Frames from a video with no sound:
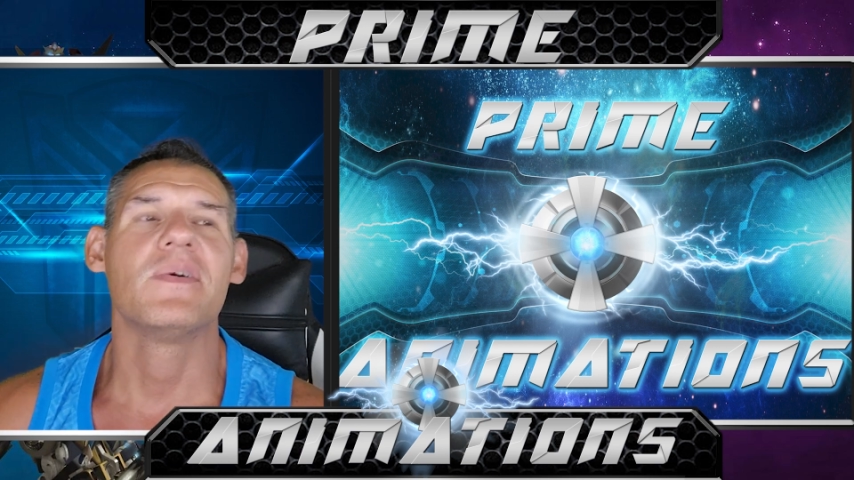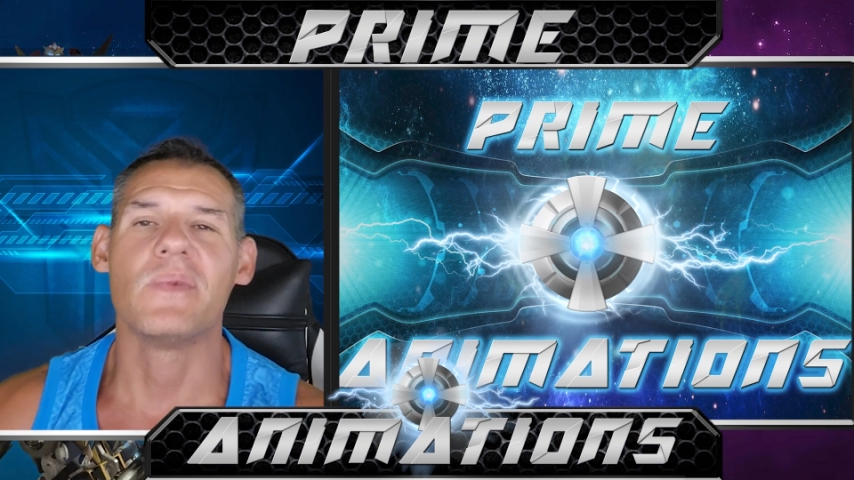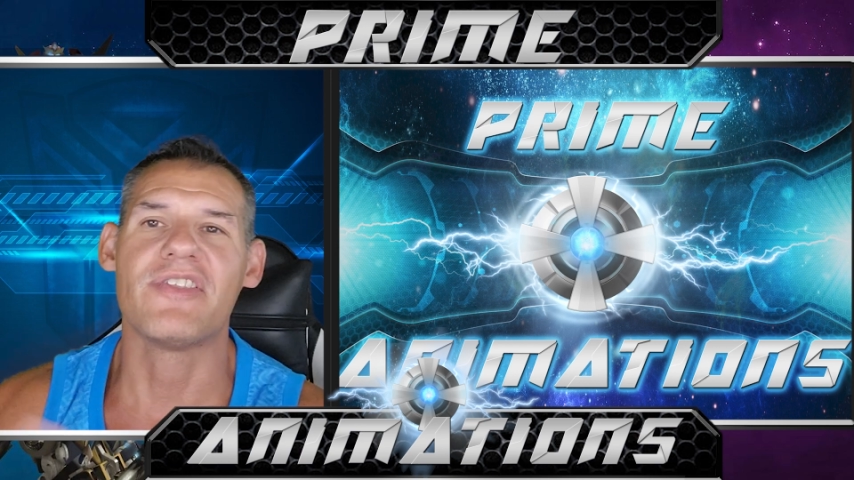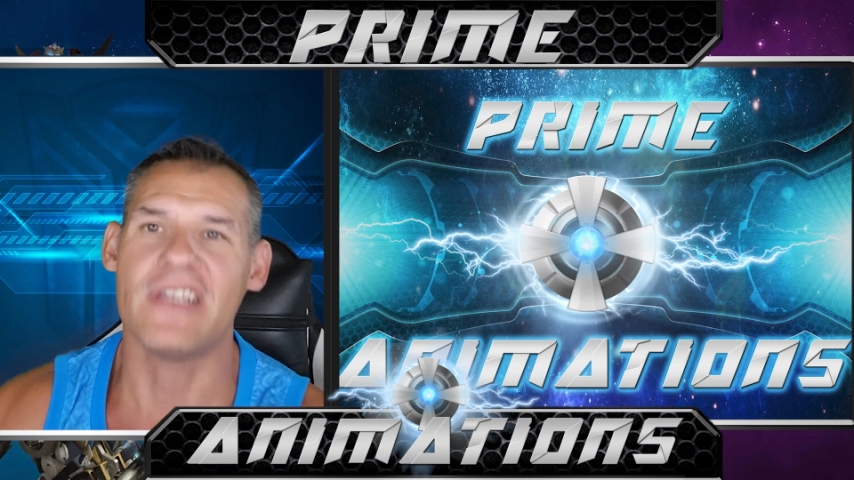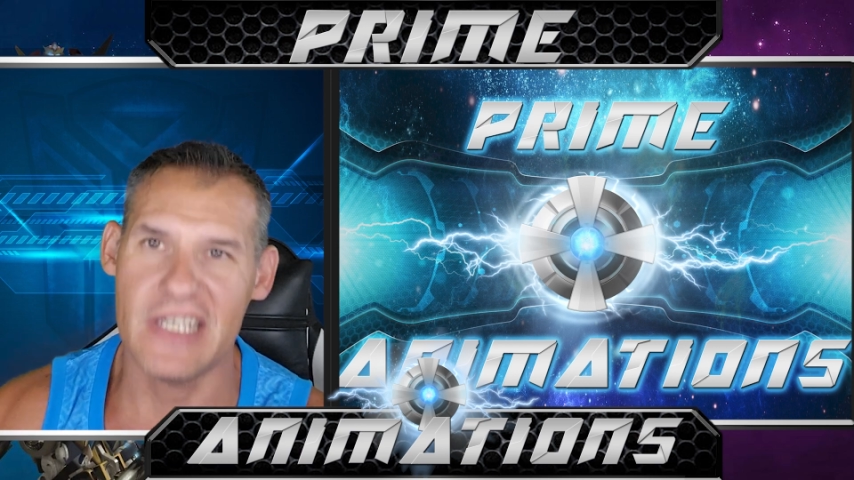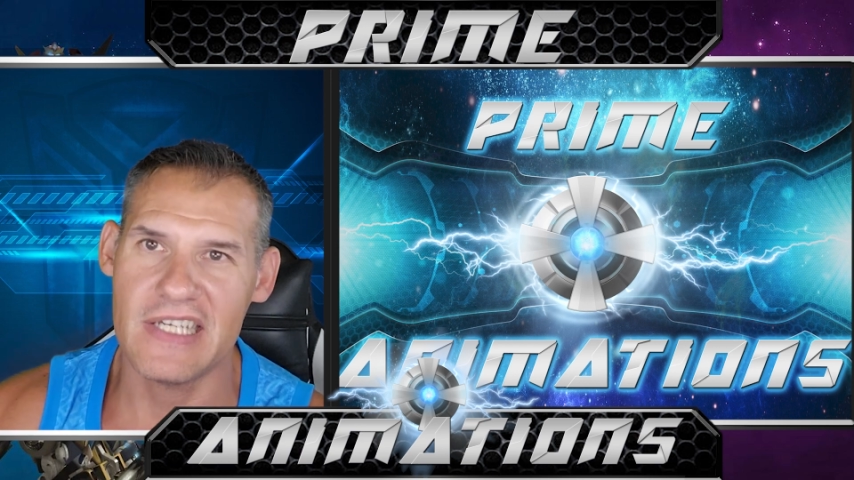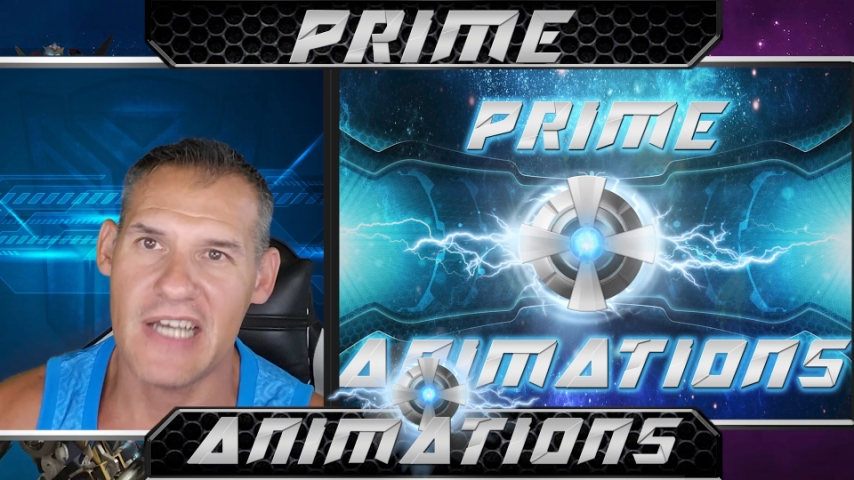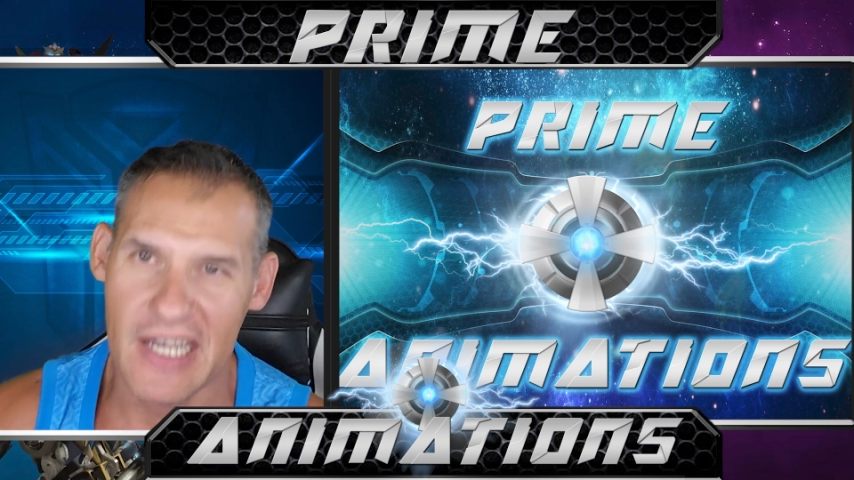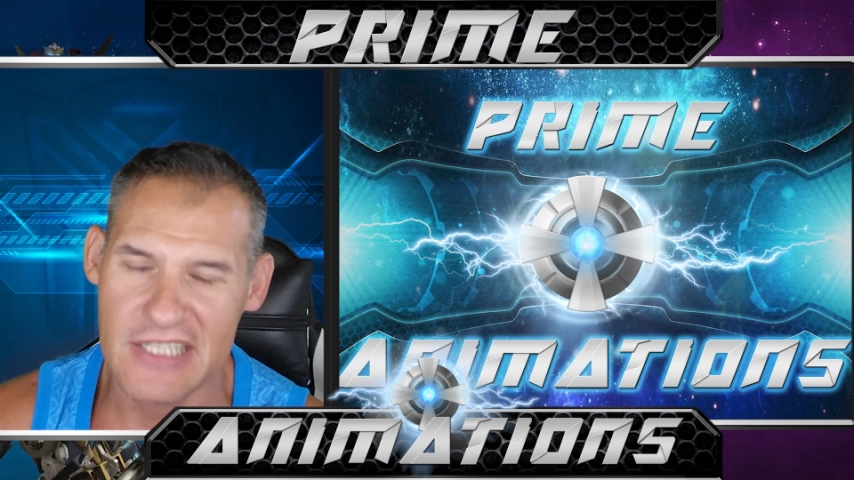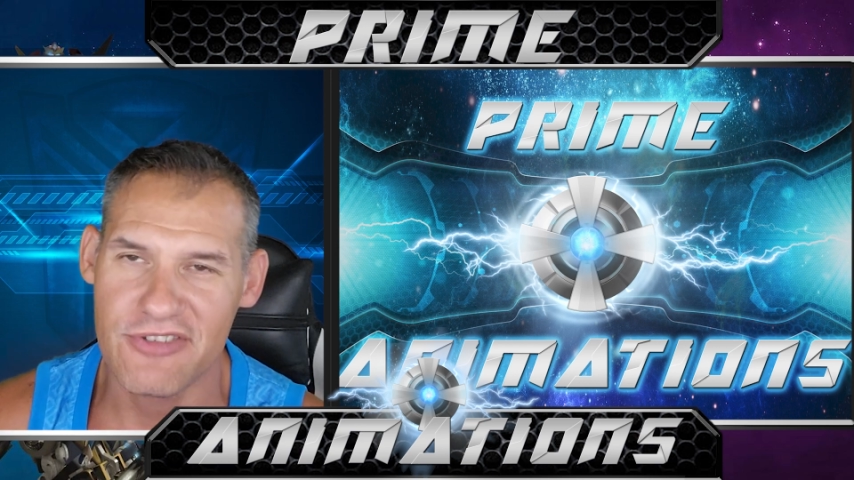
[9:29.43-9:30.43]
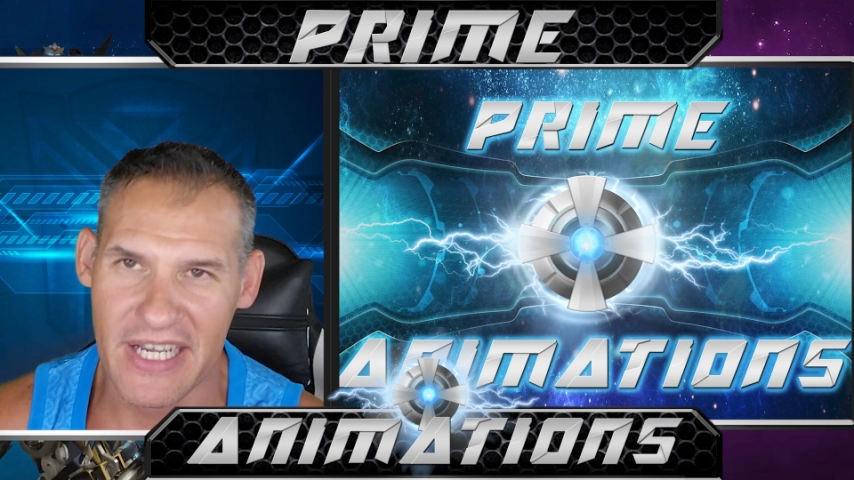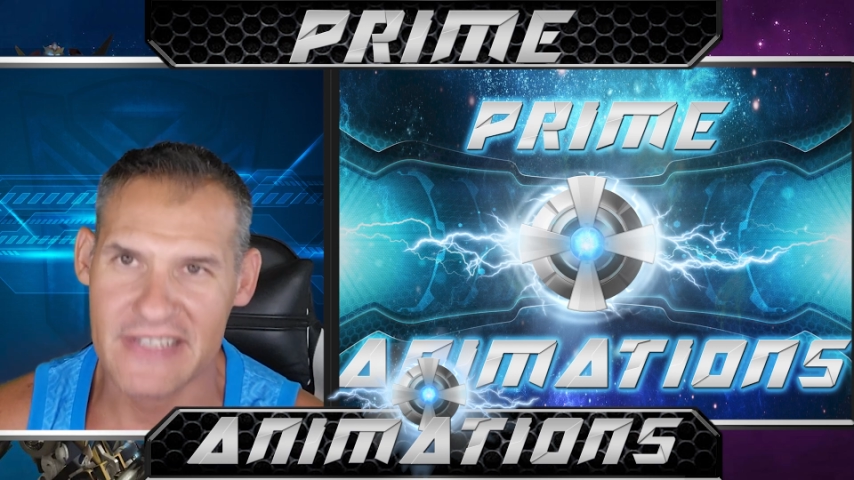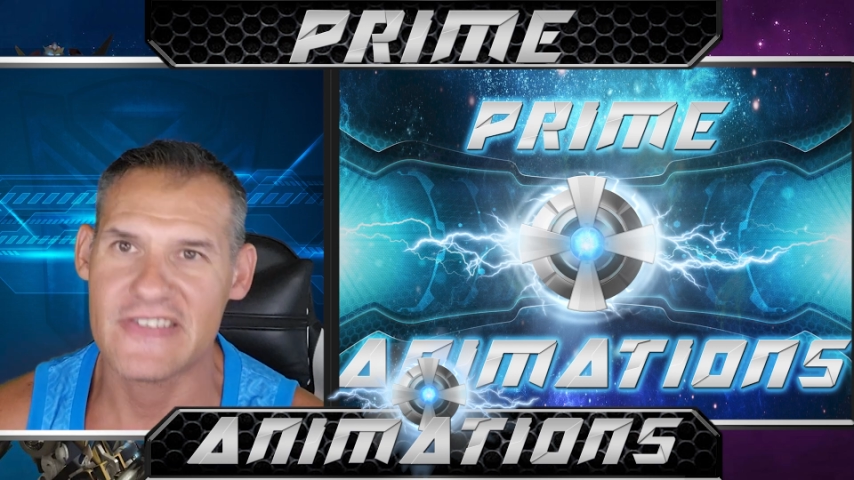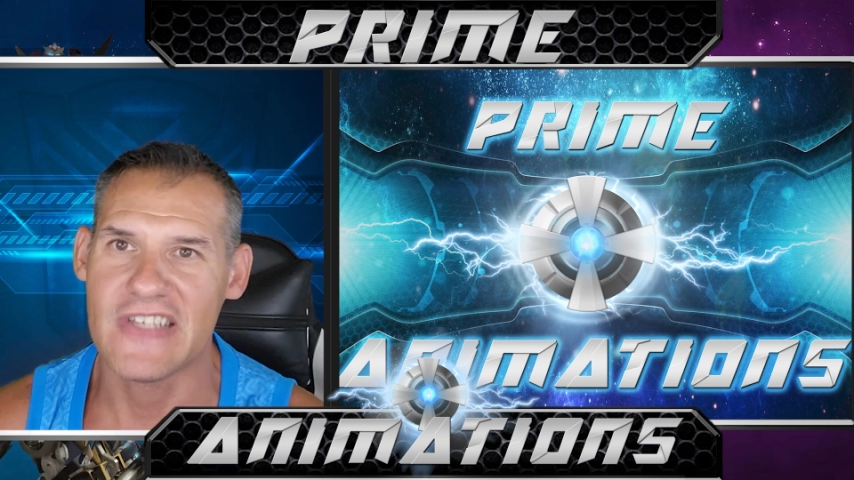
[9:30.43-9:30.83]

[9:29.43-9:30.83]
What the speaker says: within Hydrax